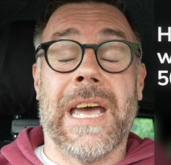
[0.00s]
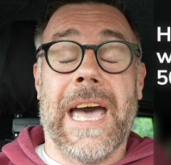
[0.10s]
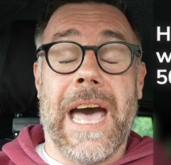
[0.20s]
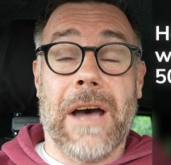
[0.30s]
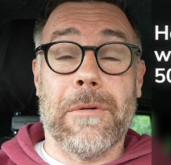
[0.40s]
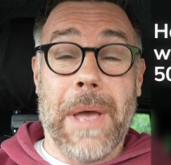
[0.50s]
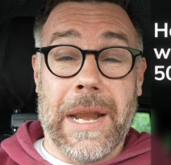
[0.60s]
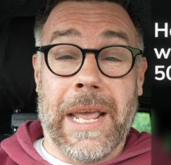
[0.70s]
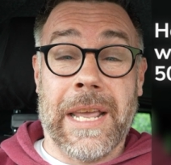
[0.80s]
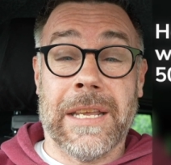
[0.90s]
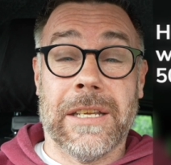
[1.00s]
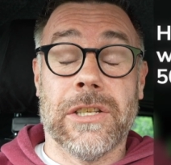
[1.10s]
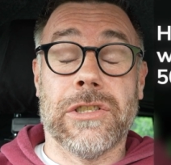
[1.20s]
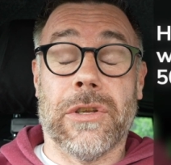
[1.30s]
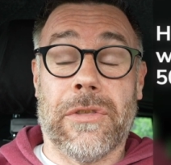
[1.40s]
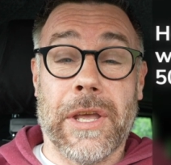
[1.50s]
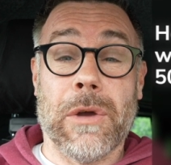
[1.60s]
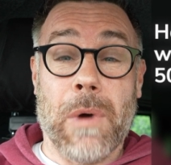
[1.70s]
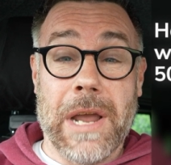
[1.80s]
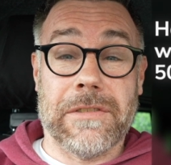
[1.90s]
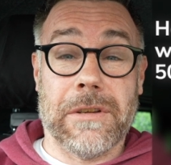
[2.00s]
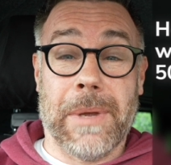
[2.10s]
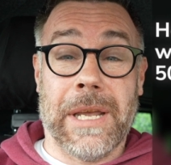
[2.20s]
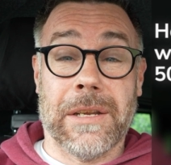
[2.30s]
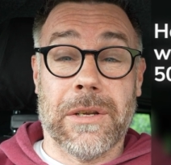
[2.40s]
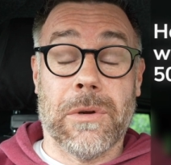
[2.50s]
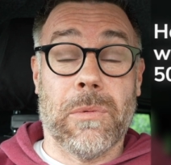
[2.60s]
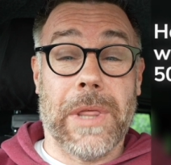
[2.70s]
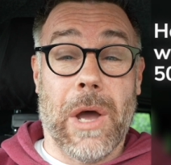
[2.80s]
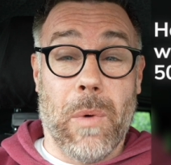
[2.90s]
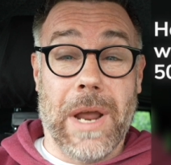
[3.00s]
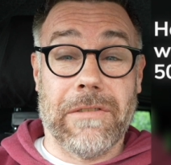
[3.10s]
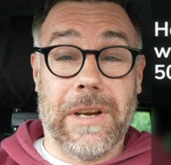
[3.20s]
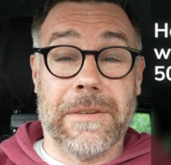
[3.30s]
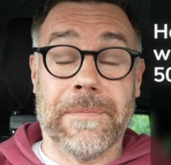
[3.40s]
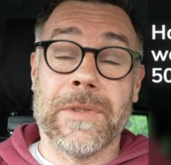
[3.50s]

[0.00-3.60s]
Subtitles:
How many do you think waved at me without waving?